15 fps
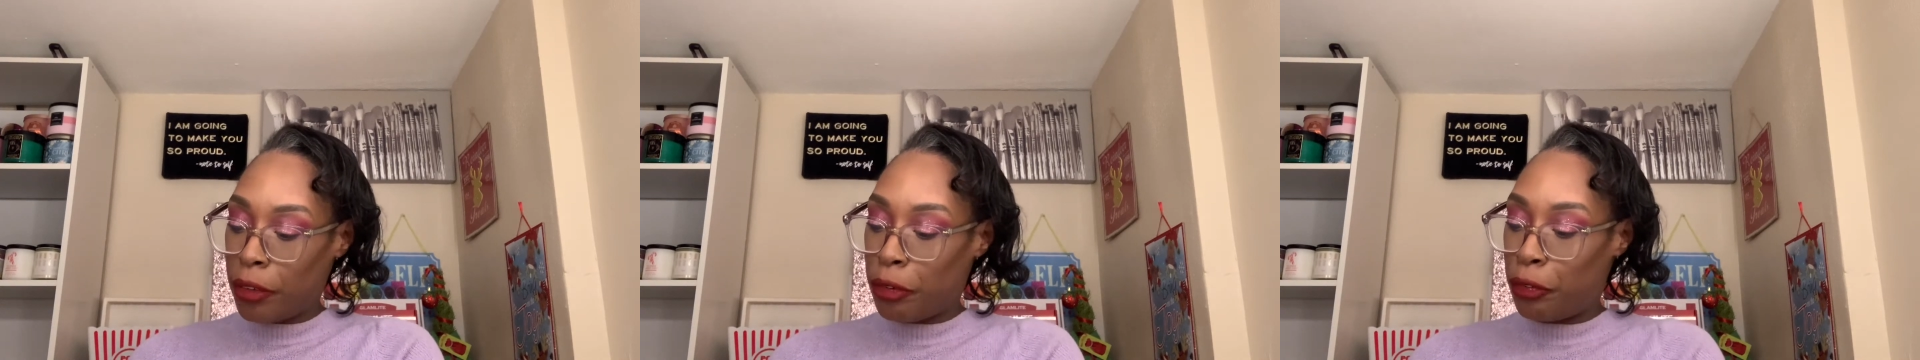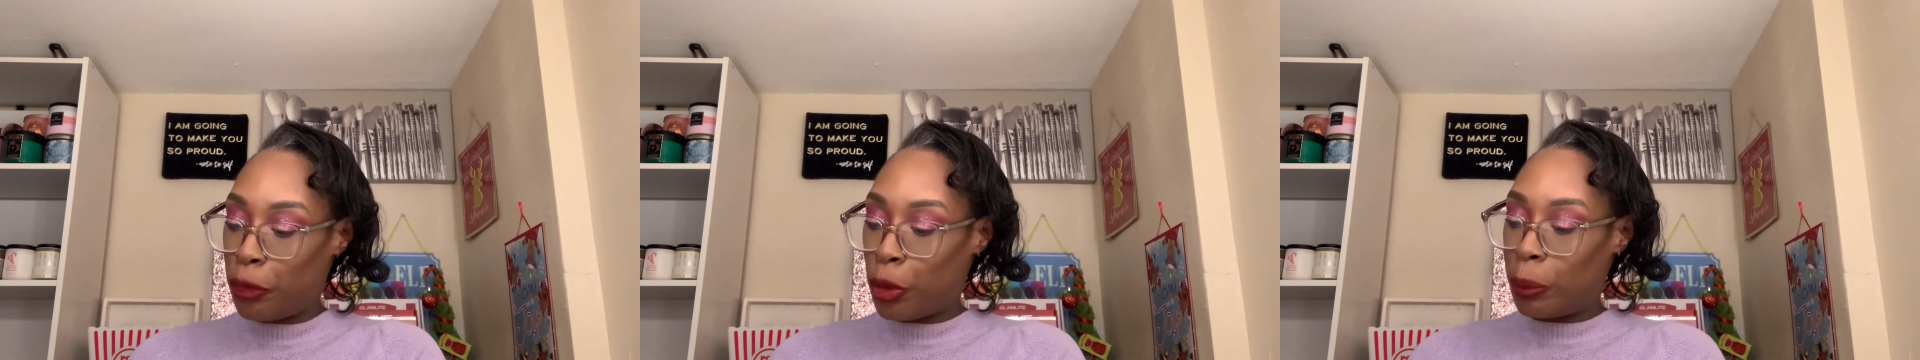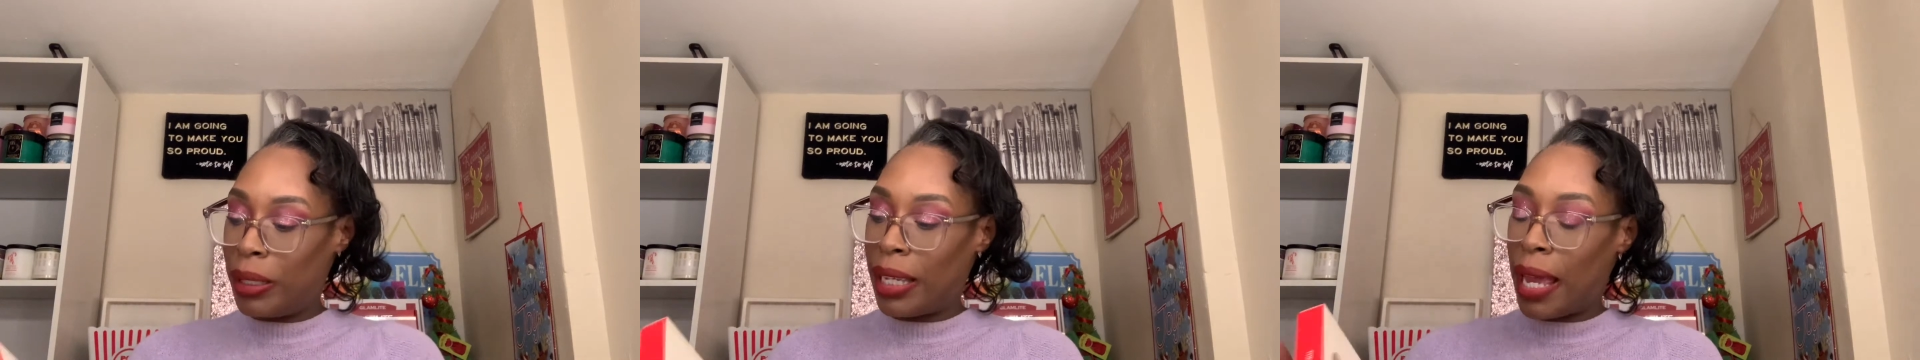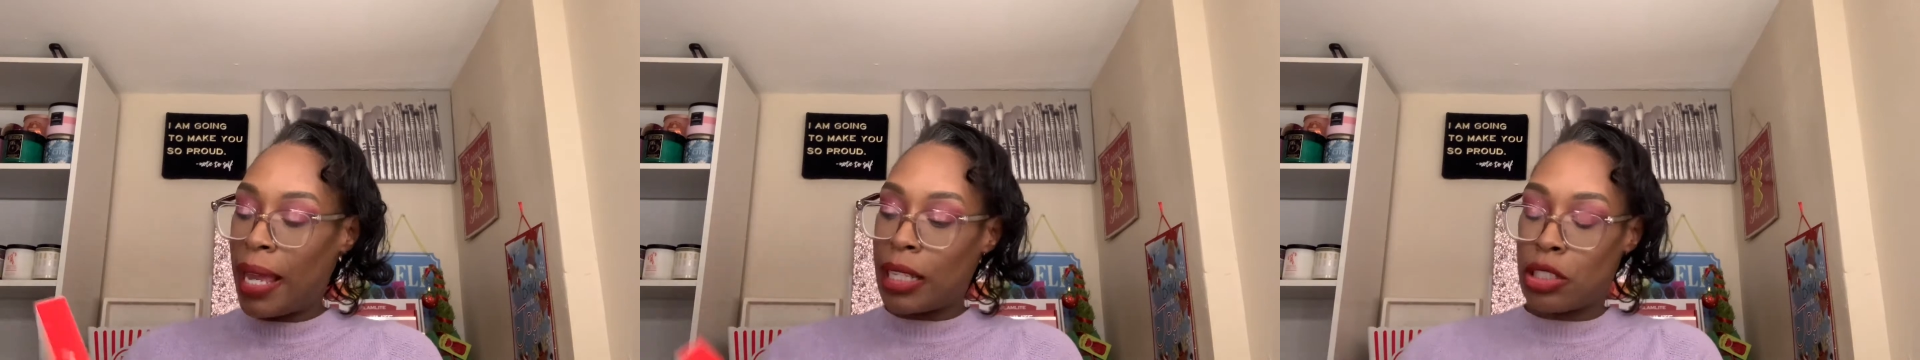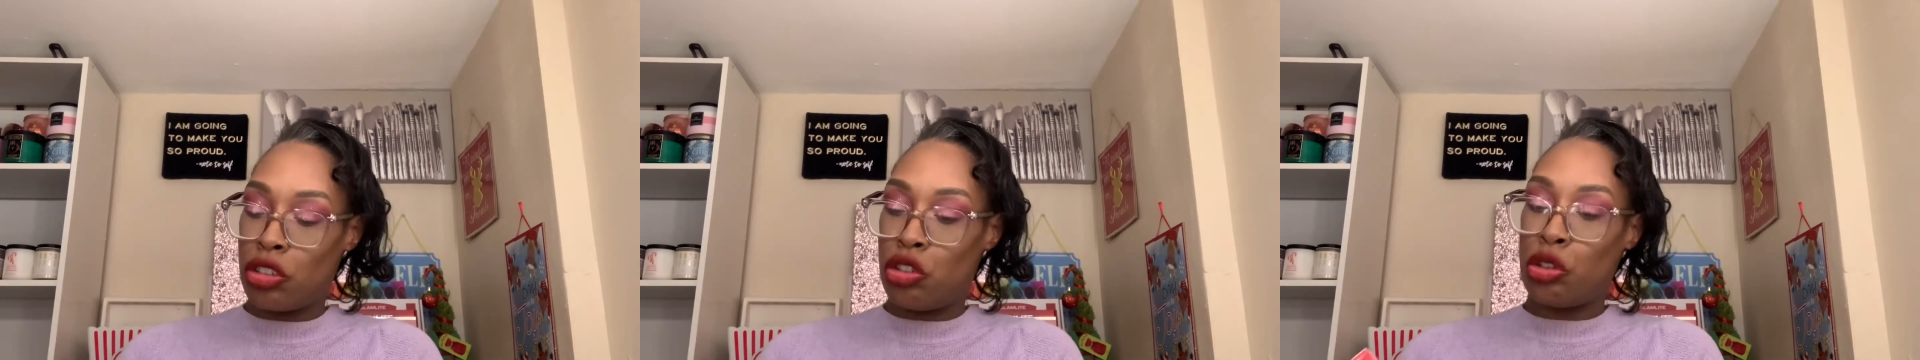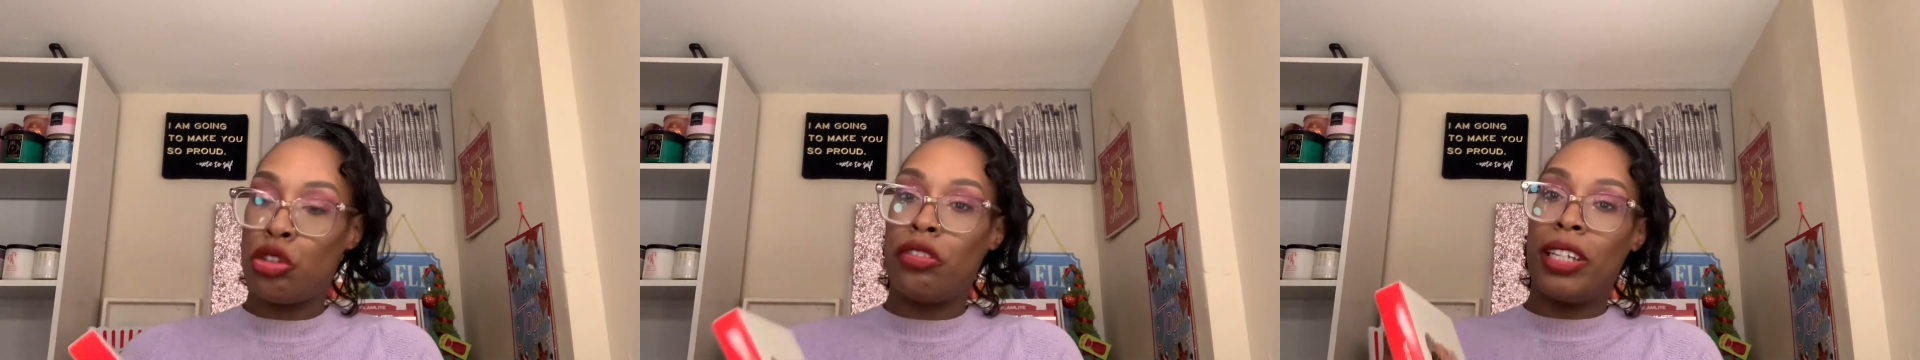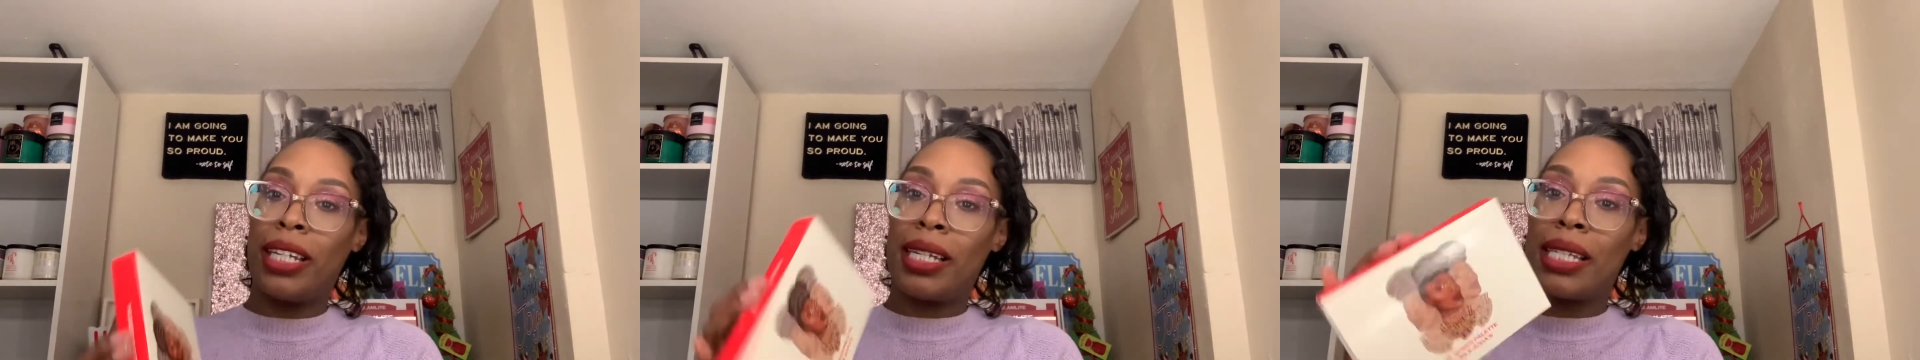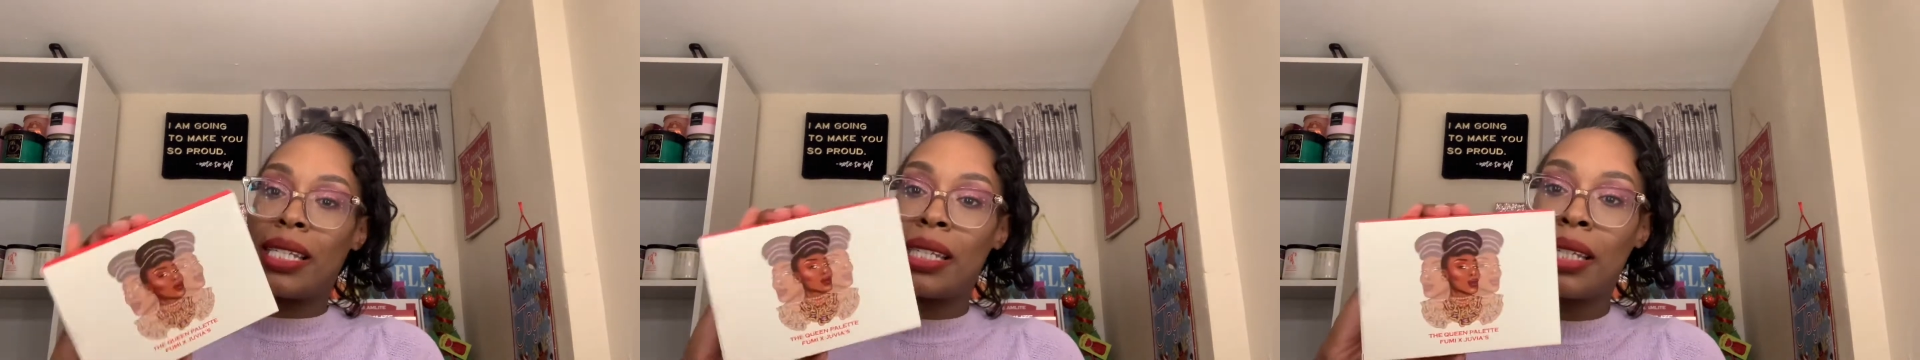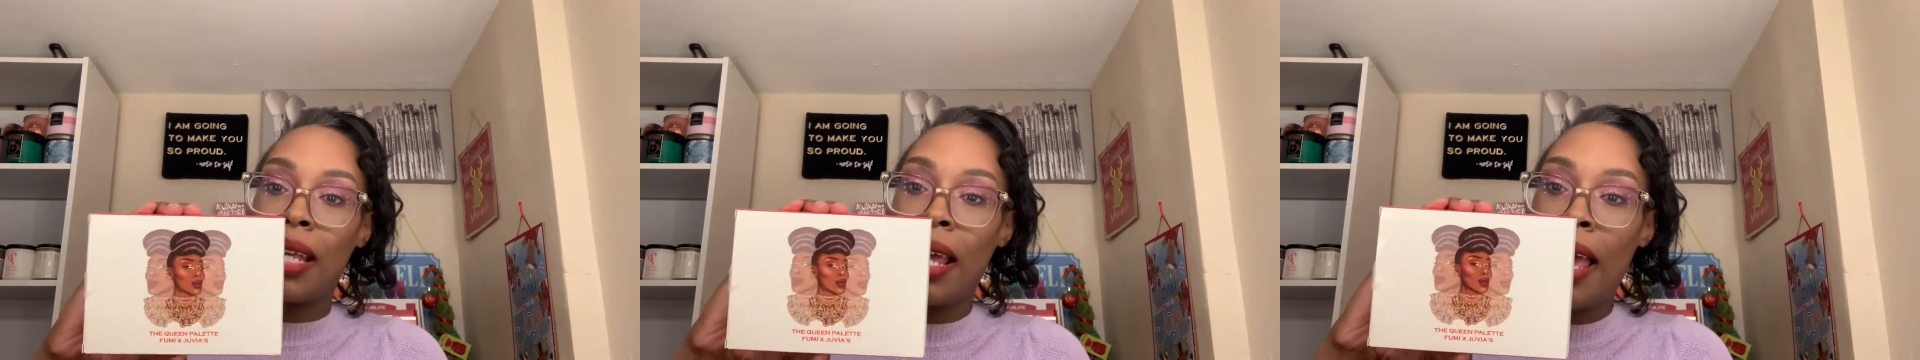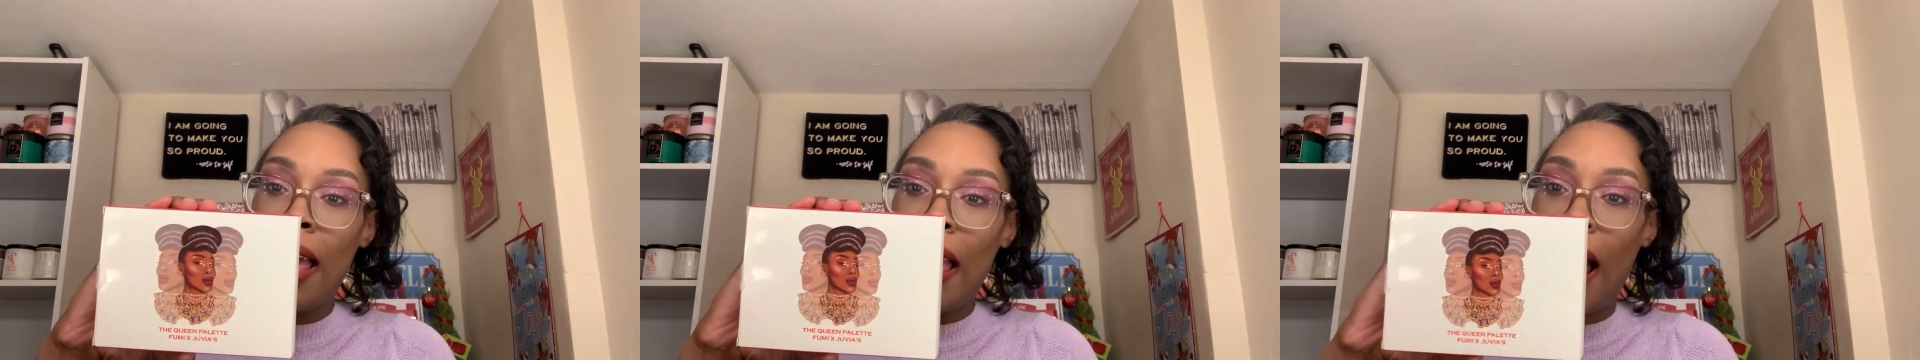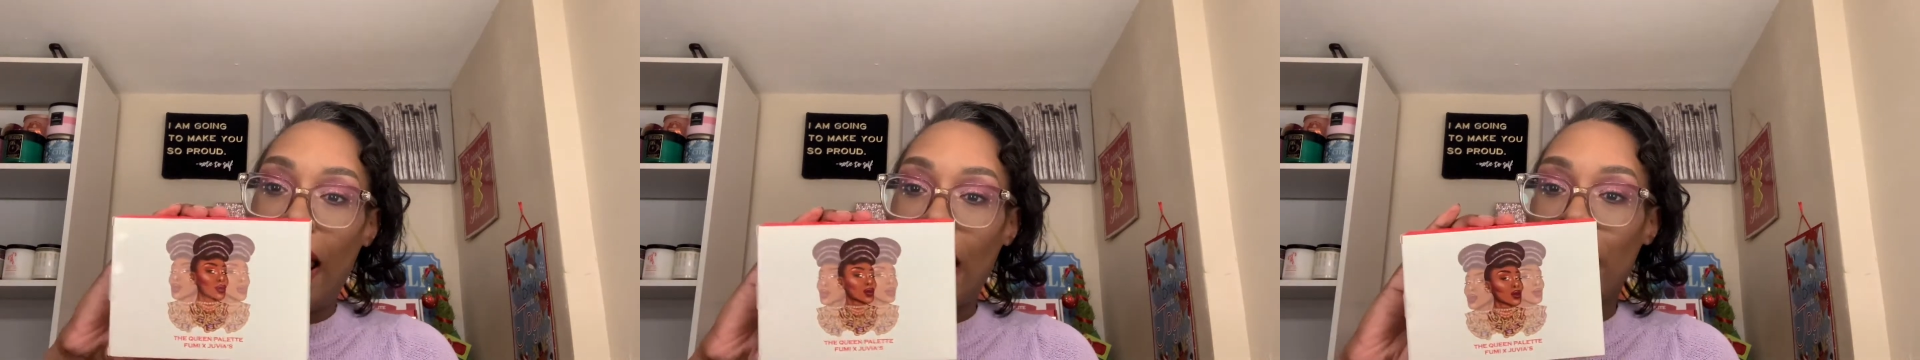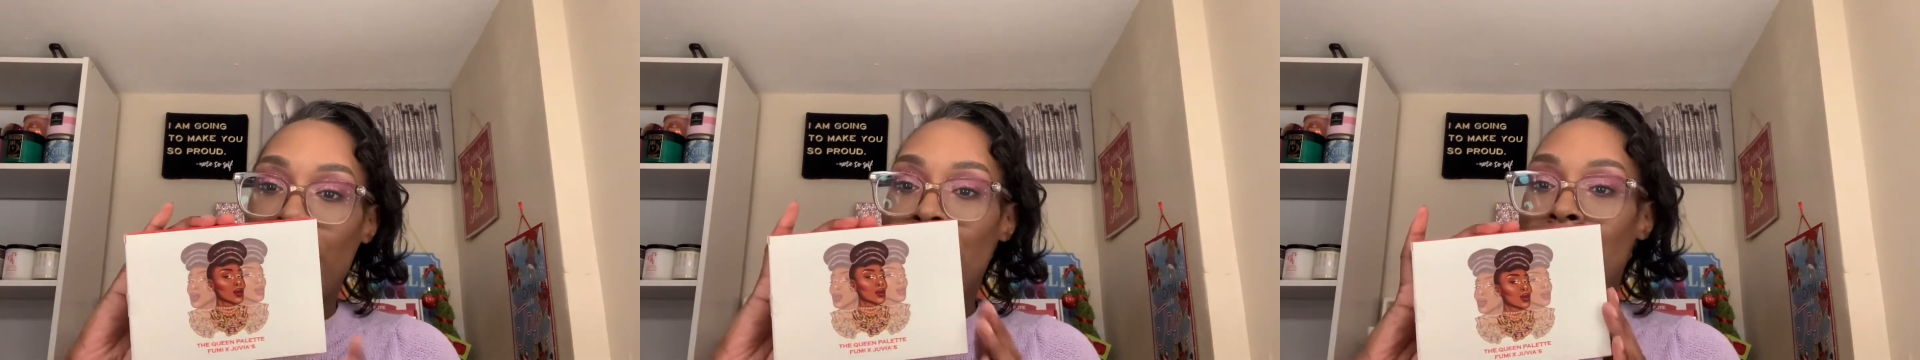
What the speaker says: Fumi X Juvias. And I'm going to